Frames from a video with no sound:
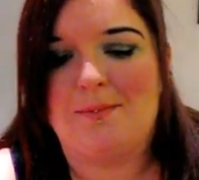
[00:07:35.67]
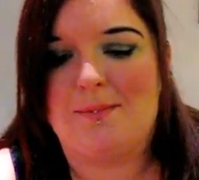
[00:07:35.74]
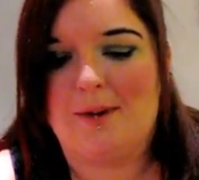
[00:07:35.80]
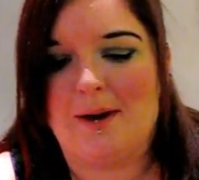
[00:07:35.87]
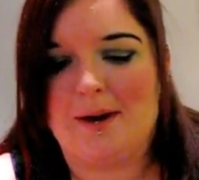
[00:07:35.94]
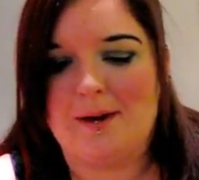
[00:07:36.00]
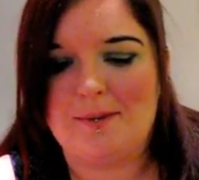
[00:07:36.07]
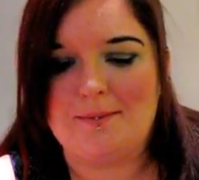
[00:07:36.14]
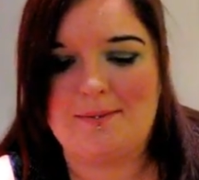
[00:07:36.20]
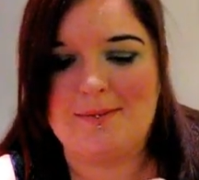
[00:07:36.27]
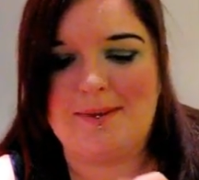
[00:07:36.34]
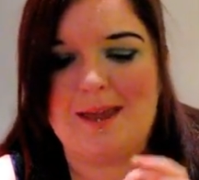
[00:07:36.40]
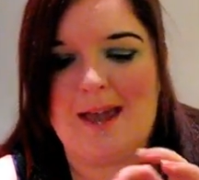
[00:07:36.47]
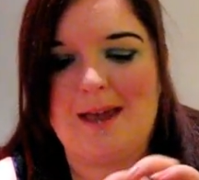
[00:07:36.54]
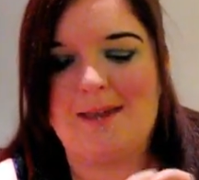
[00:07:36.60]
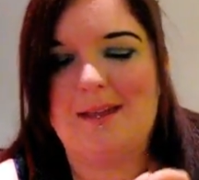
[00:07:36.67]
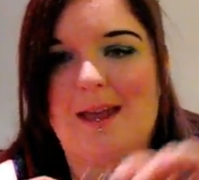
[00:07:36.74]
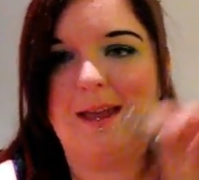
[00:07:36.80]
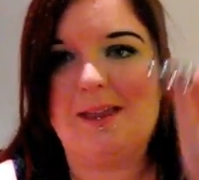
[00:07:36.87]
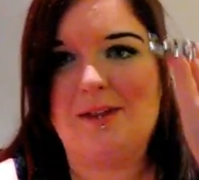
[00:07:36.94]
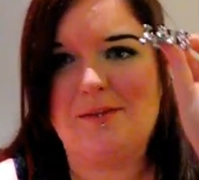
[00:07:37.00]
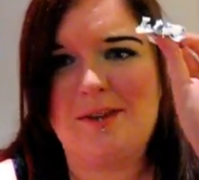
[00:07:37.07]
But yeah,
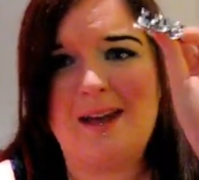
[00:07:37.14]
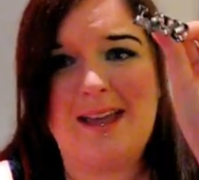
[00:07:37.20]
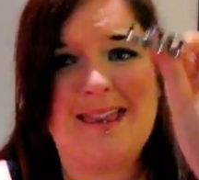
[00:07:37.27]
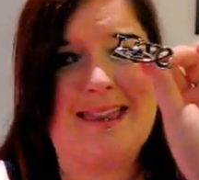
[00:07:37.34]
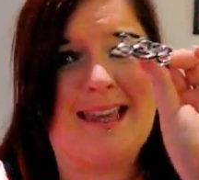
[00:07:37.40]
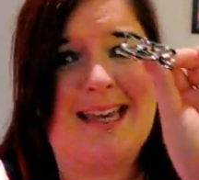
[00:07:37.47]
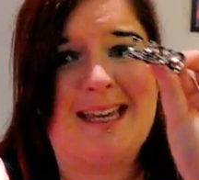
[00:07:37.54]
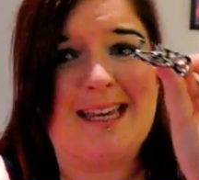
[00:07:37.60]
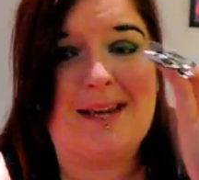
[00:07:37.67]
I love it. I think